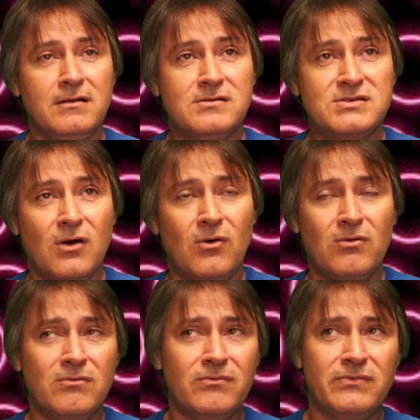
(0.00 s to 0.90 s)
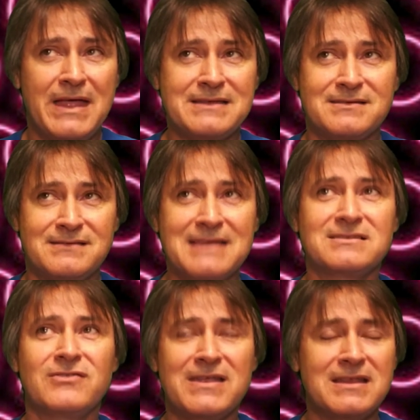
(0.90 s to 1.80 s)
So that's
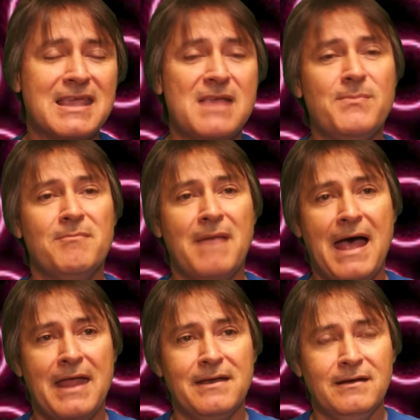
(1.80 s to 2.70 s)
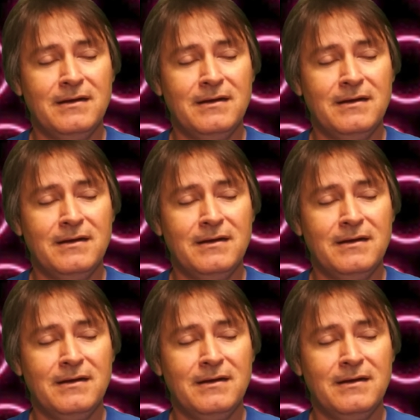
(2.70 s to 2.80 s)
the thing to keep in mind.